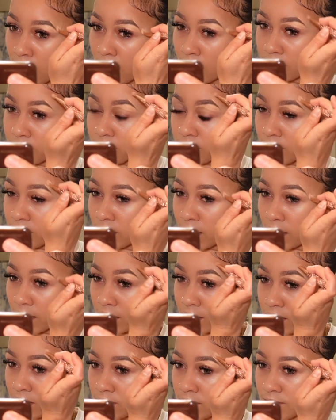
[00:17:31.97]
I feel
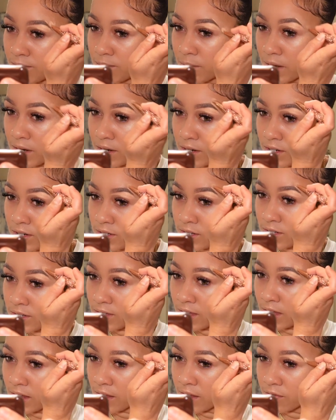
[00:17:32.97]
like it's better to just
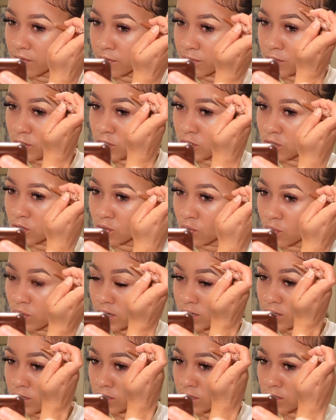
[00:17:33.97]
get it from the
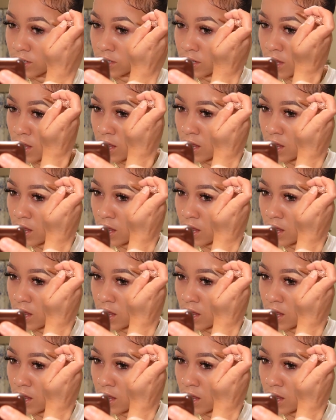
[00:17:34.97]
source.